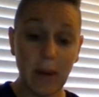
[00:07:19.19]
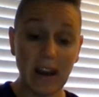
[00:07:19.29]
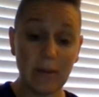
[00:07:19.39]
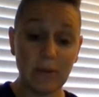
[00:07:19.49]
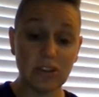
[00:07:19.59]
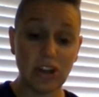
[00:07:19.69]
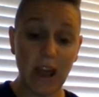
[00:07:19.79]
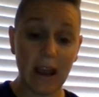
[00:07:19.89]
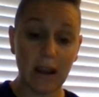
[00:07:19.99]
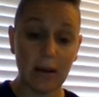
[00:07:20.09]
My name is
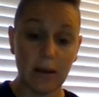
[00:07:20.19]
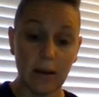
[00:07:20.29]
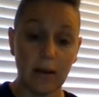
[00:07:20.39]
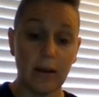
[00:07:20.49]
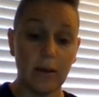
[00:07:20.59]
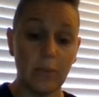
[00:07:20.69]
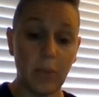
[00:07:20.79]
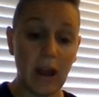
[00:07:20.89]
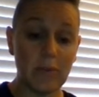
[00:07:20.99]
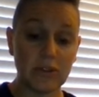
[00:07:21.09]
Jack.
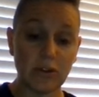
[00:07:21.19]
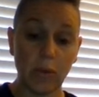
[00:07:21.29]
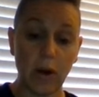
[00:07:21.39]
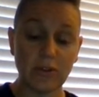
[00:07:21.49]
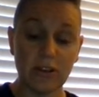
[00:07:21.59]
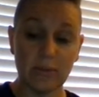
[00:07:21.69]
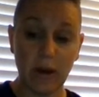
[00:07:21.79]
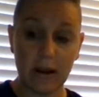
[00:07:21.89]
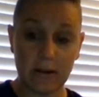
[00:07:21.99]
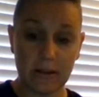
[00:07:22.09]
Bye, Mr. Walter
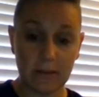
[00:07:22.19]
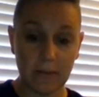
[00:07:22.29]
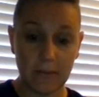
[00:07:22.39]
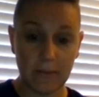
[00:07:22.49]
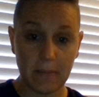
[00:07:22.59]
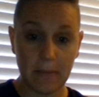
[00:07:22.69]
Dean Myers.